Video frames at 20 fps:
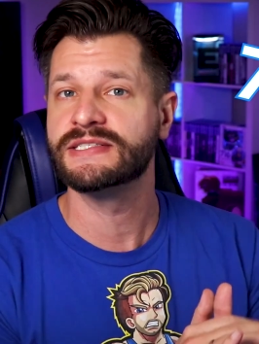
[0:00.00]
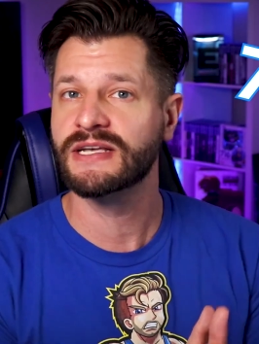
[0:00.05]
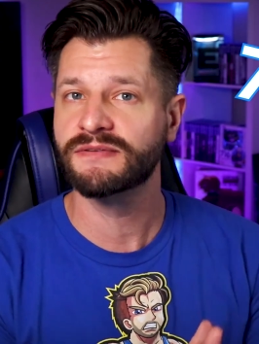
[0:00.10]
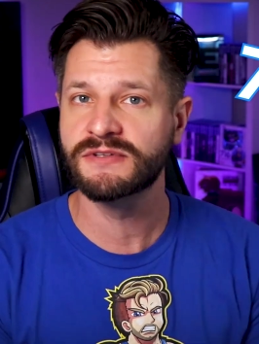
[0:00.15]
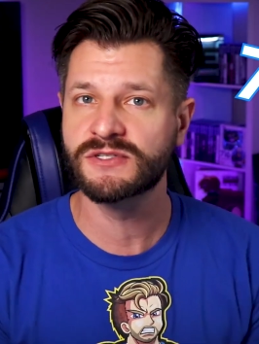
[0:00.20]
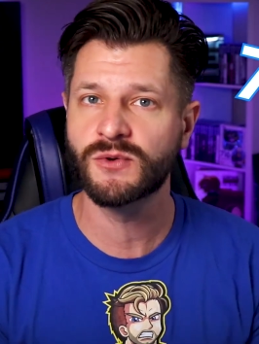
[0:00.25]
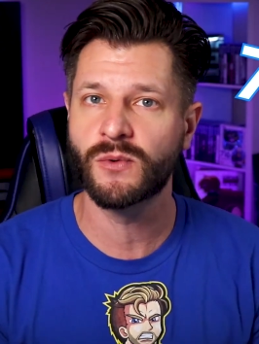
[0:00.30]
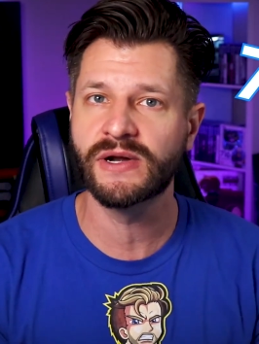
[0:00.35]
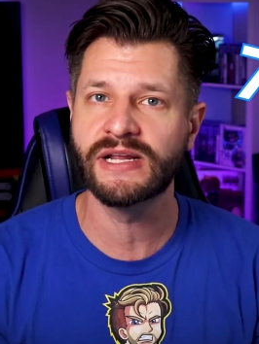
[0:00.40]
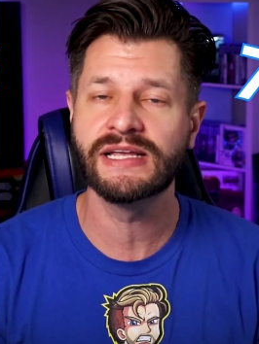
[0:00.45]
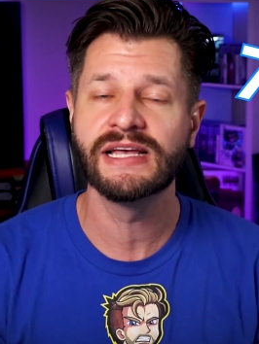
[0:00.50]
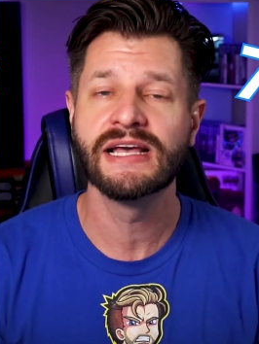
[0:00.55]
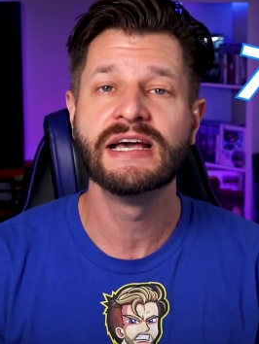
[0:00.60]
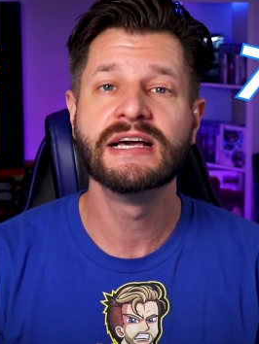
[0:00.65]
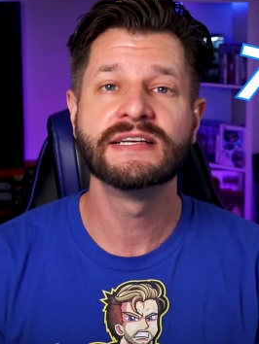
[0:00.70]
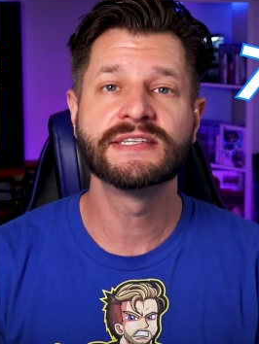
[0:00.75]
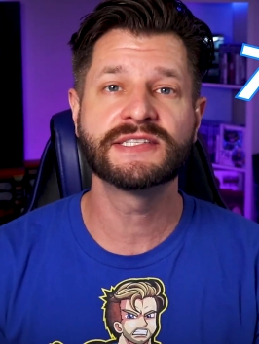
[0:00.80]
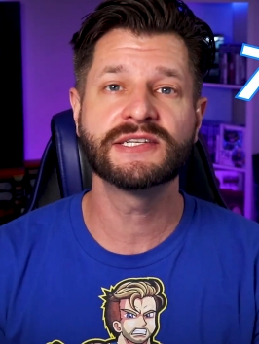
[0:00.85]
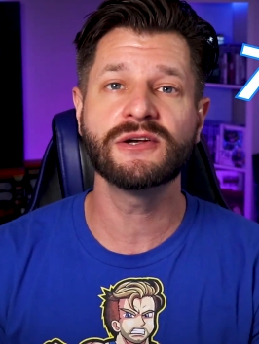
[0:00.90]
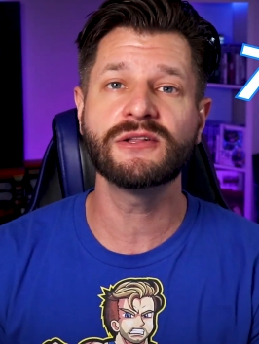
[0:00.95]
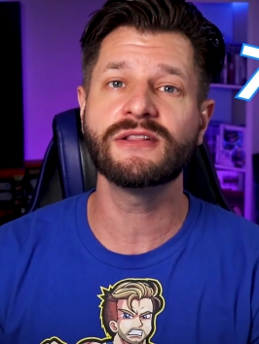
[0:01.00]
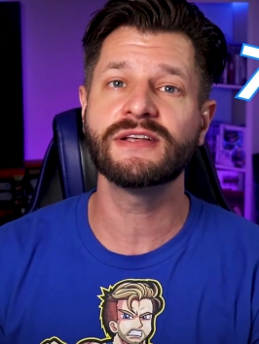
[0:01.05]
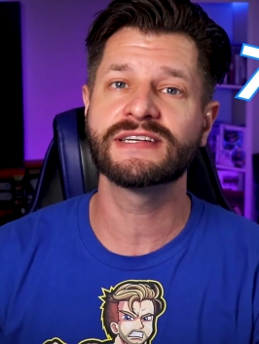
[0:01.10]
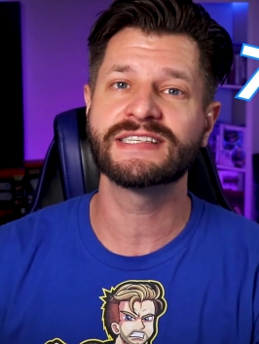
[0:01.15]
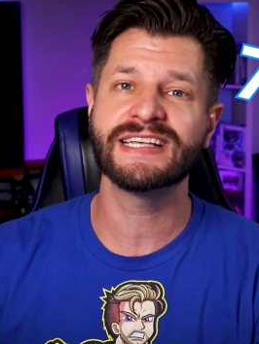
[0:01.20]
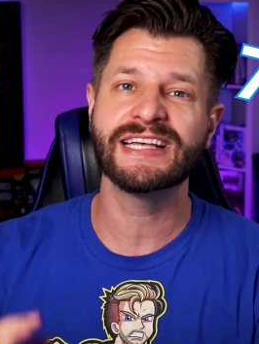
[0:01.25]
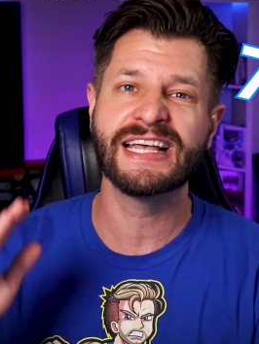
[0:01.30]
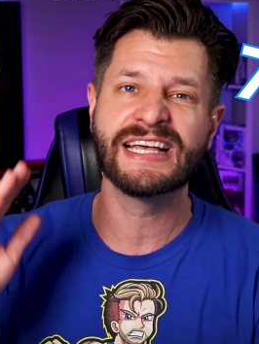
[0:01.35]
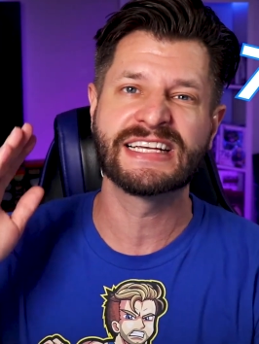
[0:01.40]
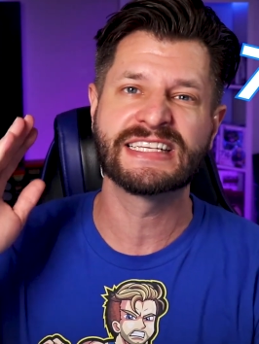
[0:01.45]
720 still
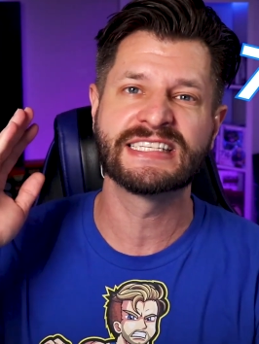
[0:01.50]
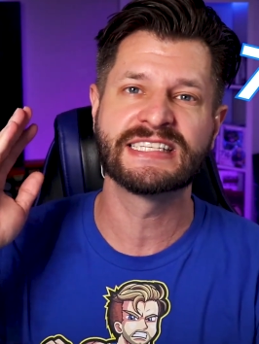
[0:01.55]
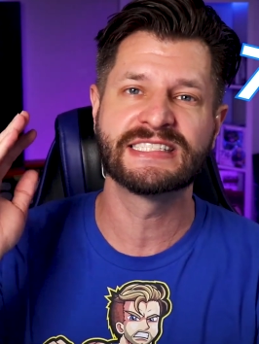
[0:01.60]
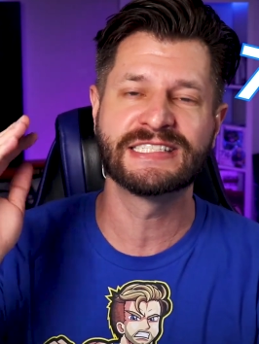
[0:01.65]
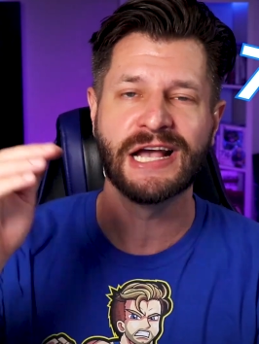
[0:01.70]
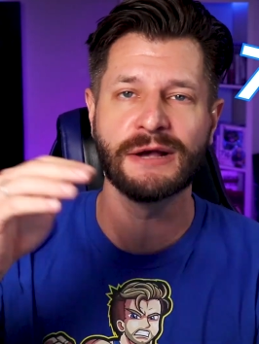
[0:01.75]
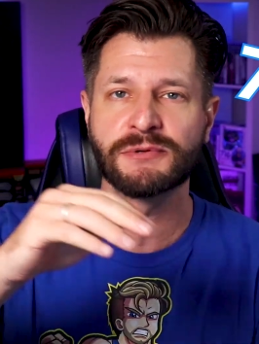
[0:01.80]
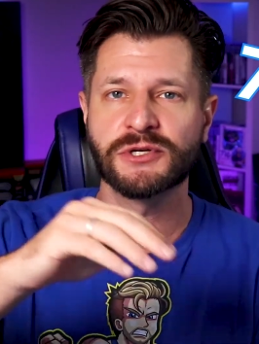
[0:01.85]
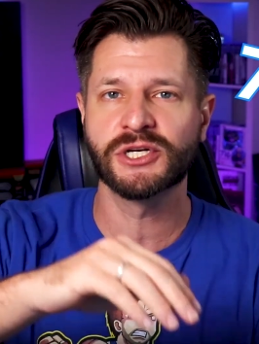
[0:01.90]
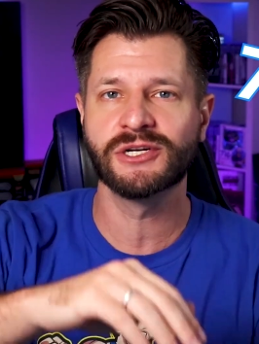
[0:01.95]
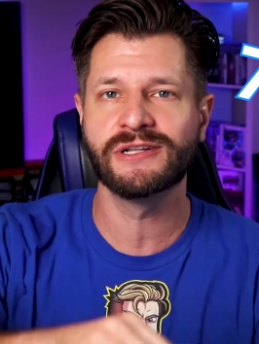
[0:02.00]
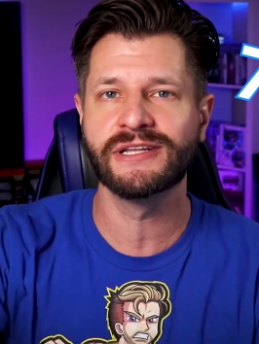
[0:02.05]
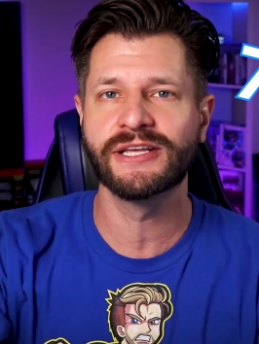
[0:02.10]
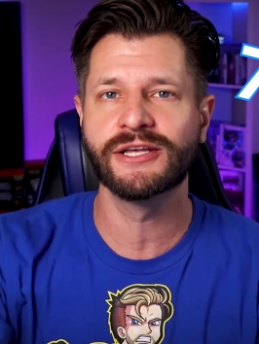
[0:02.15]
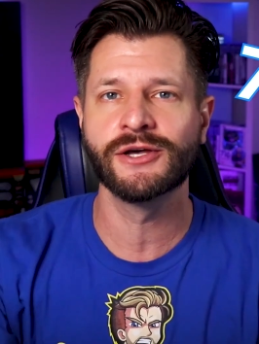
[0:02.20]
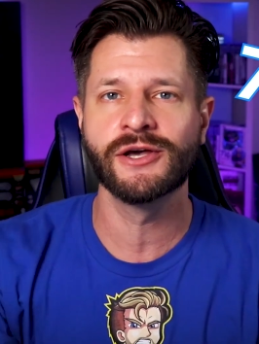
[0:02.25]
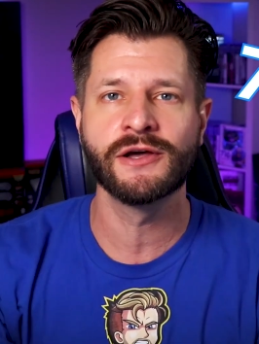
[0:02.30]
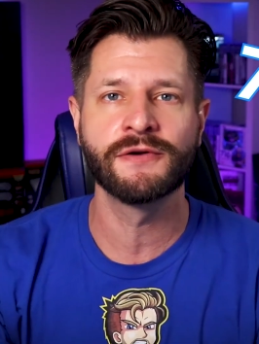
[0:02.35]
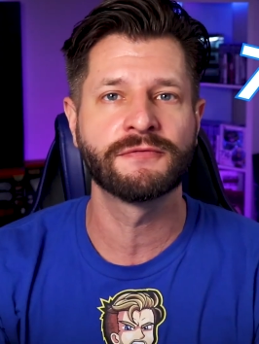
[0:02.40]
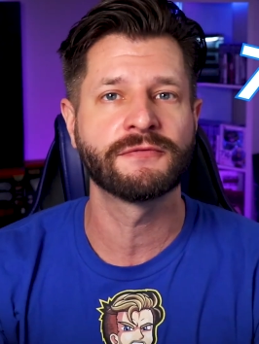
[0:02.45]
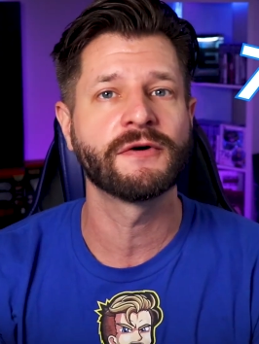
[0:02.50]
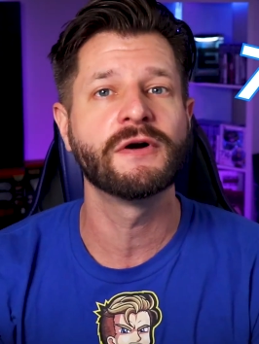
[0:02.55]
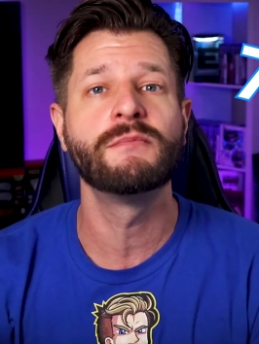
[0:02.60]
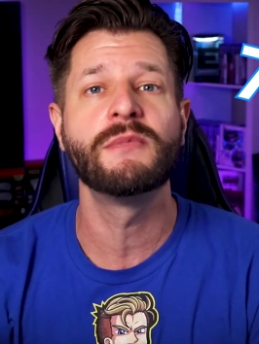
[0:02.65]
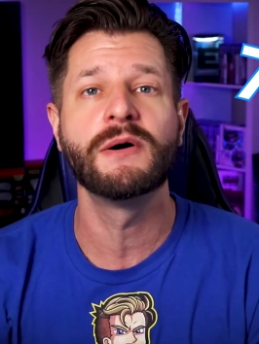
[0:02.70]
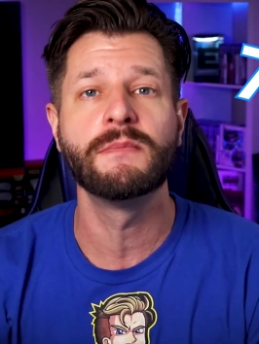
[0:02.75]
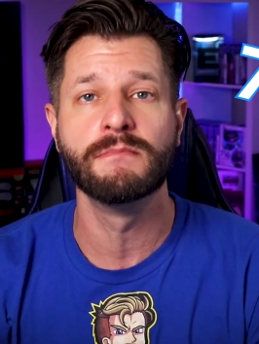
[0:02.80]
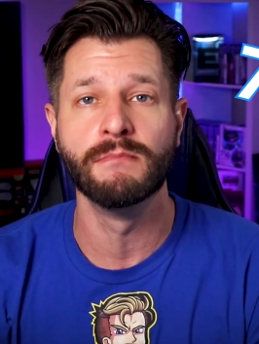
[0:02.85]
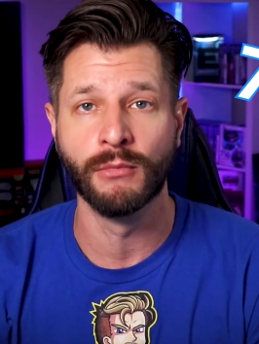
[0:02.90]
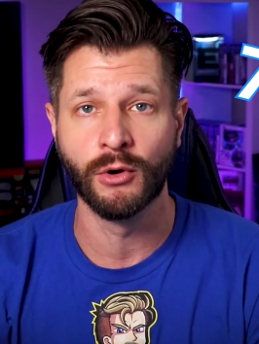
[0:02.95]
looks exceptionally good
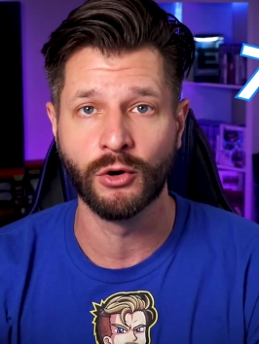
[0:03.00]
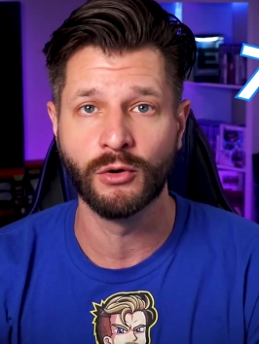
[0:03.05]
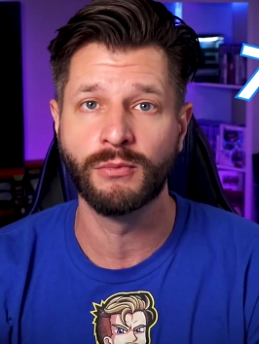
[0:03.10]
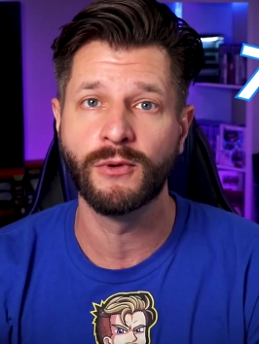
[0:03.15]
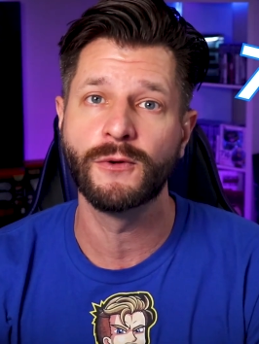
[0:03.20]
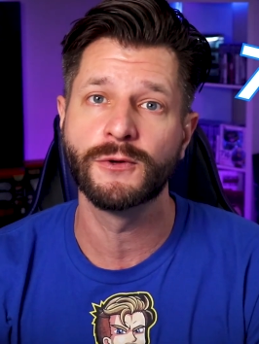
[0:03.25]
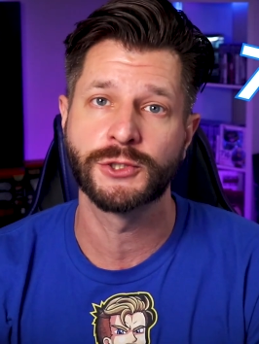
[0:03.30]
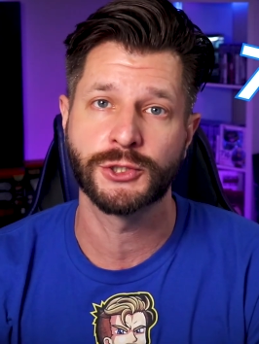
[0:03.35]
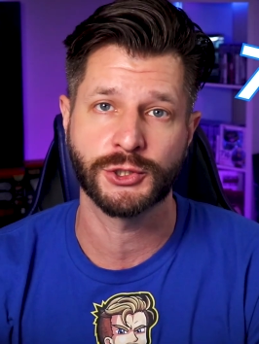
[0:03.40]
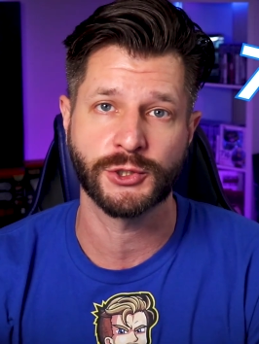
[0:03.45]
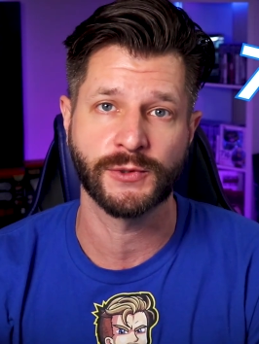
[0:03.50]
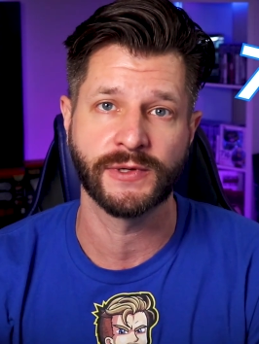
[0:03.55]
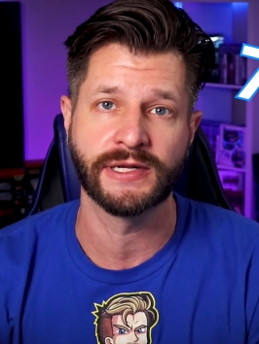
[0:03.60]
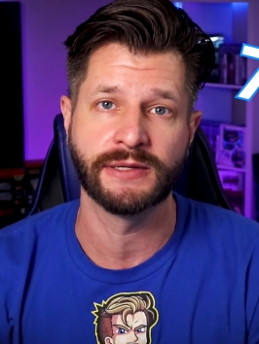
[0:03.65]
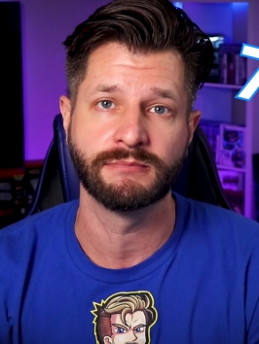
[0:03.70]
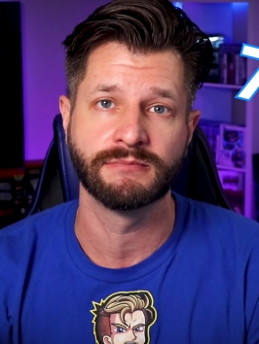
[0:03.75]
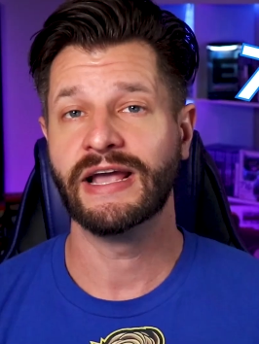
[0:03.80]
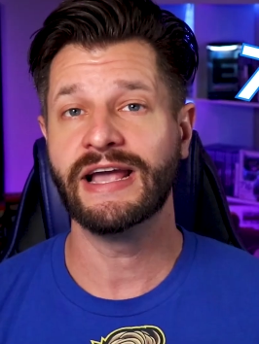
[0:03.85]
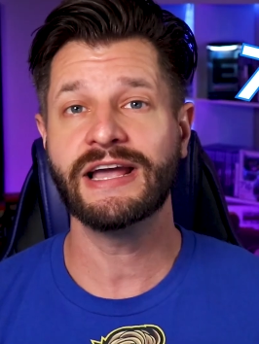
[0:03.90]
from a mobile stream.